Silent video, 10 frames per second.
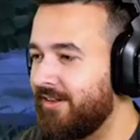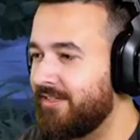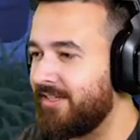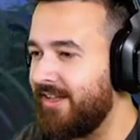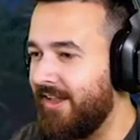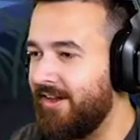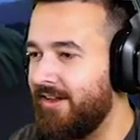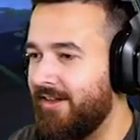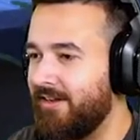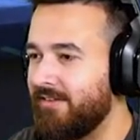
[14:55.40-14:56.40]
you can see in
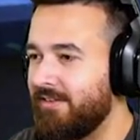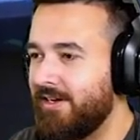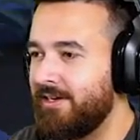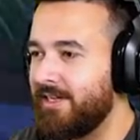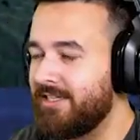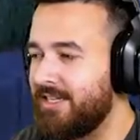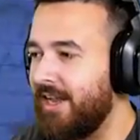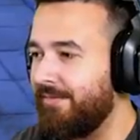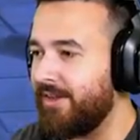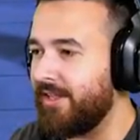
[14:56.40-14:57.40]
here and you can see
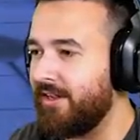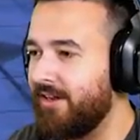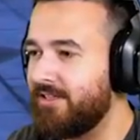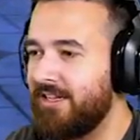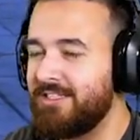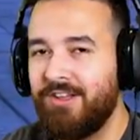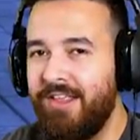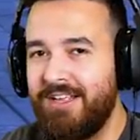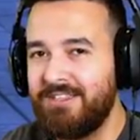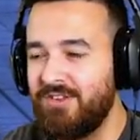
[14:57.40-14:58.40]
everything. And it's, it's not
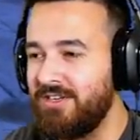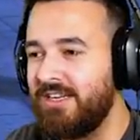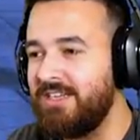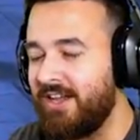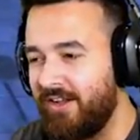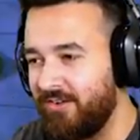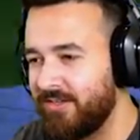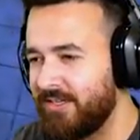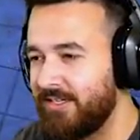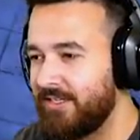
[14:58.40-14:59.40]
like it's not detailed.